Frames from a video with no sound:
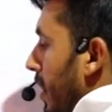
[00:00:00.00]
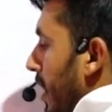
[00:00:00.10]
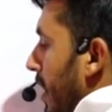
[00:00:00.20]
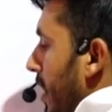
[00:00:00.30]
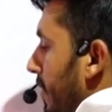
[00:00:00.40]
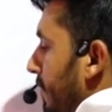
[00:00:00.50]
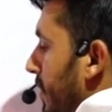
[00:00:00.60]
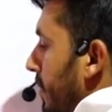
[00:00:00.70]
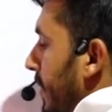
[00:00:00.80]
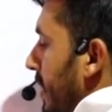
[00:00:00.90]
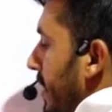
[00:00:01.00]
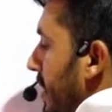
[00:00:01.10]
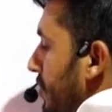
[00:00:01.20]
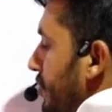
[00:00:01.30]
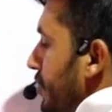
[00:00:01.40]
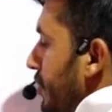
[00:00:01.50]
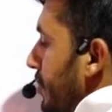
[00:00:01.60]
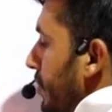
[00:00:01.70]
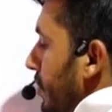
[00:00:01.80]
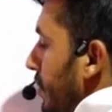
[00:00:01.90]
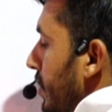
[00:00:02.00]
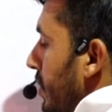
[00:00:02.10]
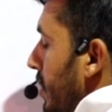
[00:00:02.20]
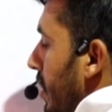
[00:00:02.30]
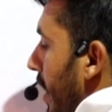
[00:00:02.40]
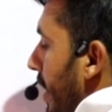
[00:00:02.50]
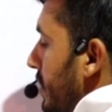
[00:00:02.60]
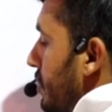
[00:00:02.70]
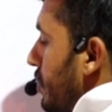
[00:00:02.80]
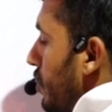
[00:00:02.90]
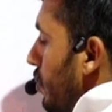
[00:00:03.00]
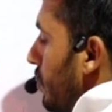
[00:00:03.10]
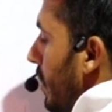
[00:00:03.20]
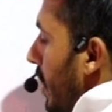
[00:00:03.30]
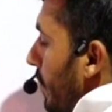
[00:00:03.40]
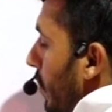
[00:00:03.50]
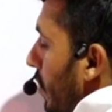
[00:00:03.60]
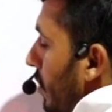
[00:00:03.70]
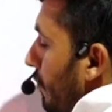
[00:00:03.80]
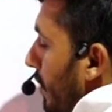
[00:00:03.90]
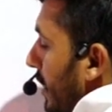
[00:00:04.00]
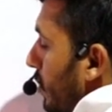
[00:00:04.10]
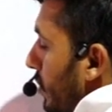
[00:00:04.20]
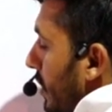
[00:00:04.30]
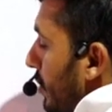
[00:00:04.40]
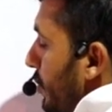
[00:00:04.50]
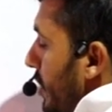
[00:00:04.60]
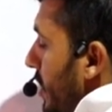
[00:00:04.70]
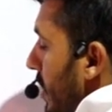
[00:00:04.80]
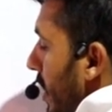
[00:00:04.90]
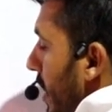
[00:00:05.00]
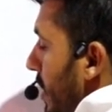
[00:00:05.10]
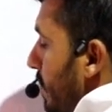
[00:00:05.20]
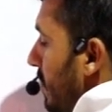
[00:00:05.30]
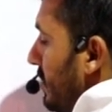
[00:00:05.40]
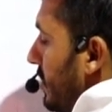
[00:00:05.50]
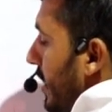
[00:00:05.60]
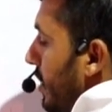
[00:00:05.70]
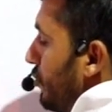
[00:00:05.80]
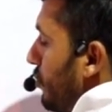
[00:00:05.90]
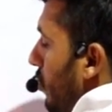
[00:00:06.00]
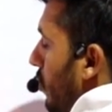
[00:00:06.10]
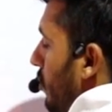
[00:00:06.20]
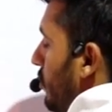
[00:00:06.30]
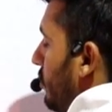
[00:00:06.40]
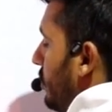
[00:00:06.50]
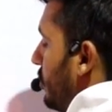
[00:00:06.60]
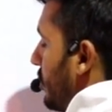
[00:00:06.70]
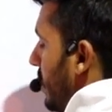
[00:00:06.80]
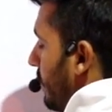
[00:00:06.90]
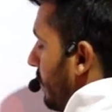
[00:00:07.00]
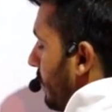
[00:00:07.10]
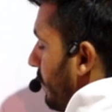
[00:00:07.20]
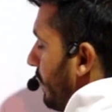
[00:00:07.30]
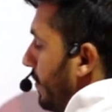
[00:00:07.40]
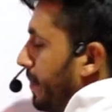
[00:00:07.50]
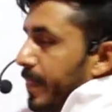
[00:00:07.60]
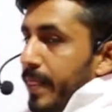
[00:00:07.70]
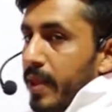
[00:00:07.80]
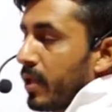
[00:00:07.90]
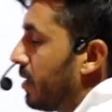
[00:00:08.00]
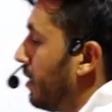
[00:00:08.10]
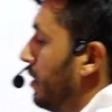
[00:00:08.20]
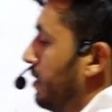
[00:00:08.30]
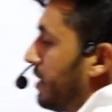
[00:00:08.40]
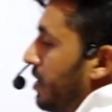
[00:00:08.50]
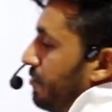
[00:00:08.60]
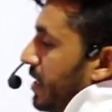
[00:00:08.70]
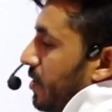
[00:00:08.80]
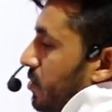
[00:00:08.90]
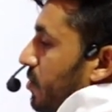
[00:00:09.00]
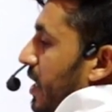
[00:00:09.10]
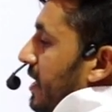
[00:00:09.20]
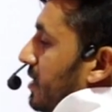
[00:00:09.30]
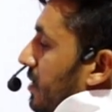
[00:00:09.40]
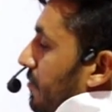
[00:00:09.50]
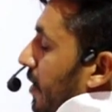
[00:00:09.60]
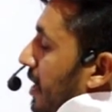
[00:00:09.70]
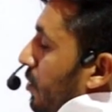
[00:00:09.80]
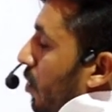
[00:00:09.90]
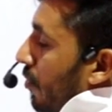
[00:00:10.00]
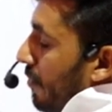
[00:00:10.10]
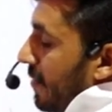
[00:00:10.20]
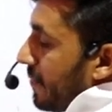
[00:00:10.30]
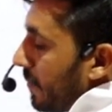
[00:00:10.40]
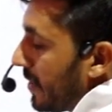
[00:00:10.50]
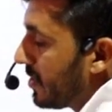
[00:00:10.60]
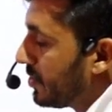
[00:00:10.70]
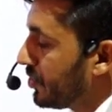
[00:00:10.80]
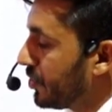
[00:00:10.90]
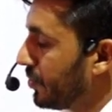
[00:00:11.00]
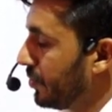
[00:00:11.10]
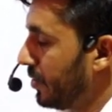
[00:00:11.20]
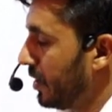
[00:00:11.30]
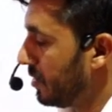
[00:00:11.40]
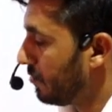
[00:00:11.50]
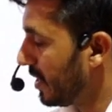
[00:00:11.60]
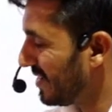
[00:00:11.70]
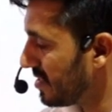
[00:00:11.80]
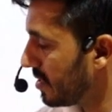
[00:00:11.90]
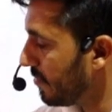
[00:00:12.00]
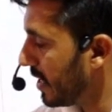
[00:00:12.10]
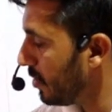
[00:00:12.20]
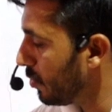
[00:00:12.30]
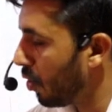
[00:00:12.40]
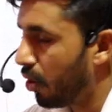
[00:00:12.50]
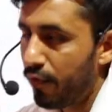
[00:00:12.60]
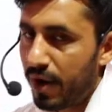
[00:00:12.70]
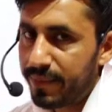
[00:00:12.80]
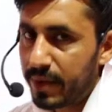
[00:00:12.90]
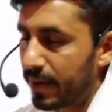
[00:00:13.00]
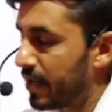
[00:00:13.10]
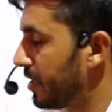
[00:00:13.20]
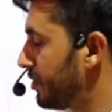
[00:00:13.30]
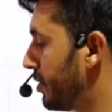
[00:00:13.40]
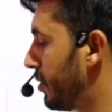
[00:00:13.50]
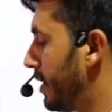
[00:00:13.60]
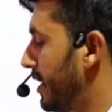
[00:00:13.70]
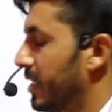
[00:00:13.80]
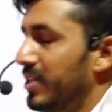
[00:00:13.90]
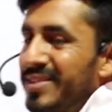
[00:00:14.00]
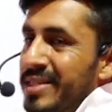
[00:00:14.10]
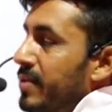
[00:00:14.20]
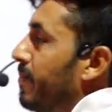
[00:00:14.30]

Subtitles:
f triple dash 0 x cube upon factorial 3 and plus and so on, this type. Then we have to write the value of f triple dash 0. And what is the value of f triple dash 0? It is